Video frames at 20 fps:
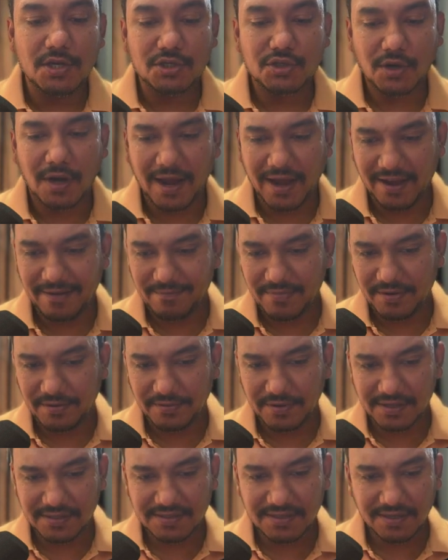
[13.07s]
So I have been
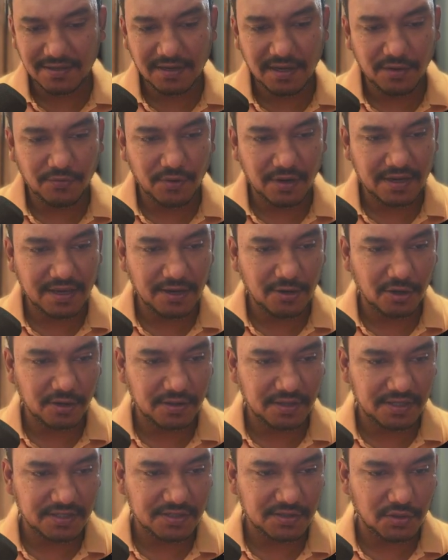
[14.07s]
recently working
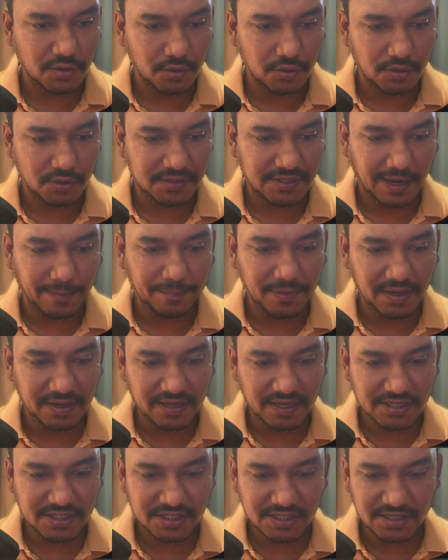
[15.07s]
on this Chronos
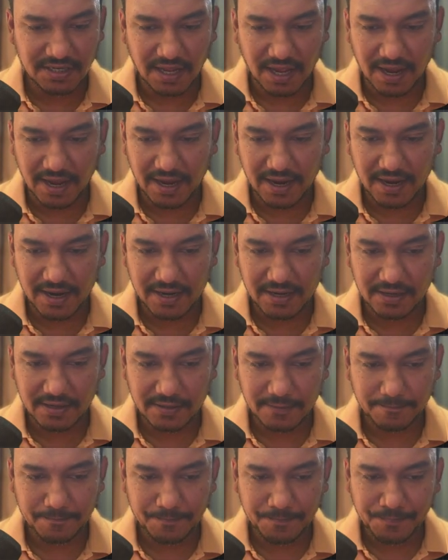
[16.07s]
application,
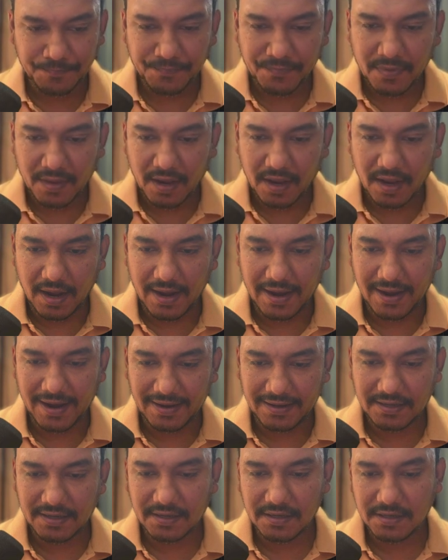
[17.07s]
and I
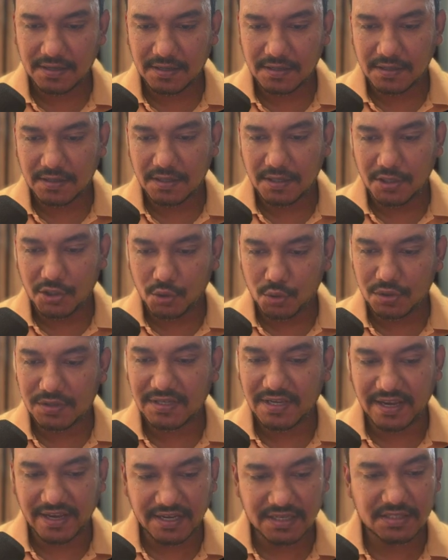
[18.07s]
had a
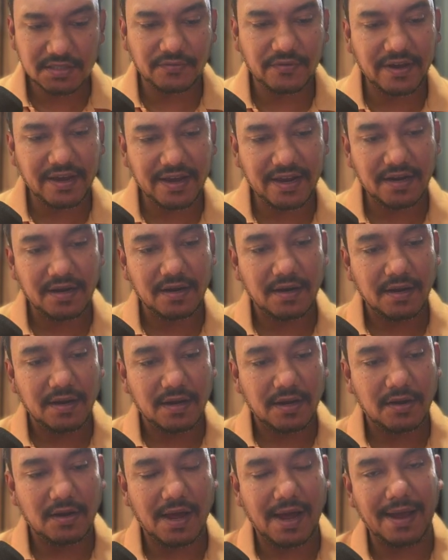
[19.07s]
use case where
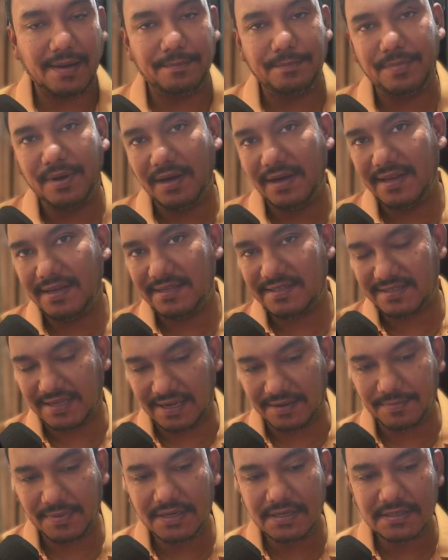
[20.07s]
I'm building
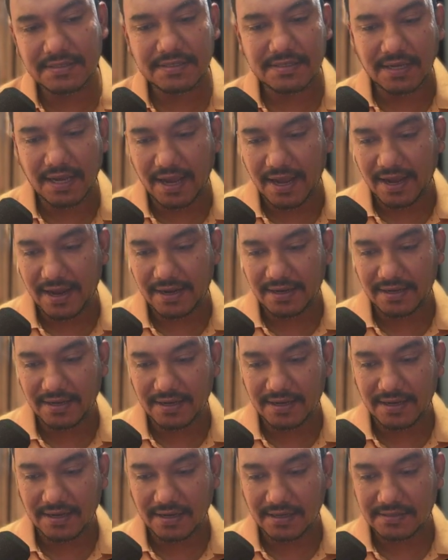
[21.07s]
segments, and
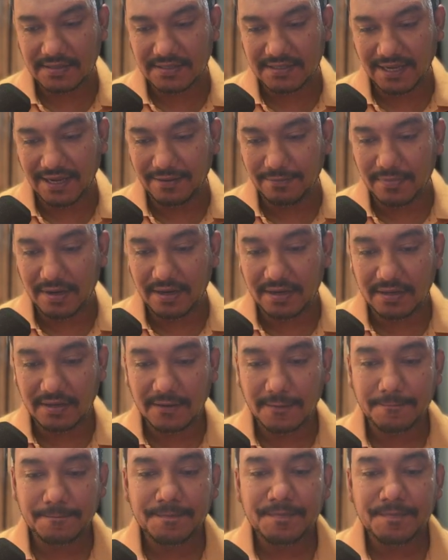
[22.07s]
in a segment